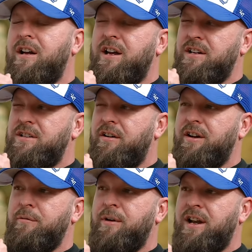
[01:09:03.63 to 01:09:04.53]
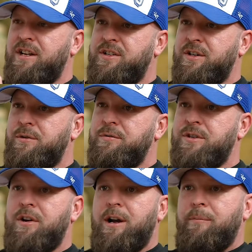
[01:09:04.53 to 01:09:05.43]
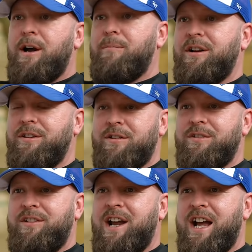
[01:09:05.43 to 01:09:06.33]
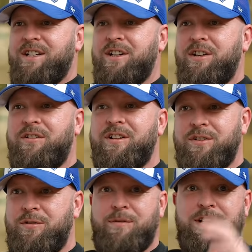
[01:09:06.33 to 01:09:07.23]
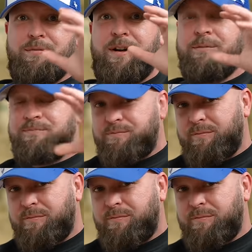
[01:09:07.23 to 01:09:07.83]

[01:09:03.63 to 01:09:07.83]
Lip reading: It's only when it's school time that my dog's reacting, or it's always when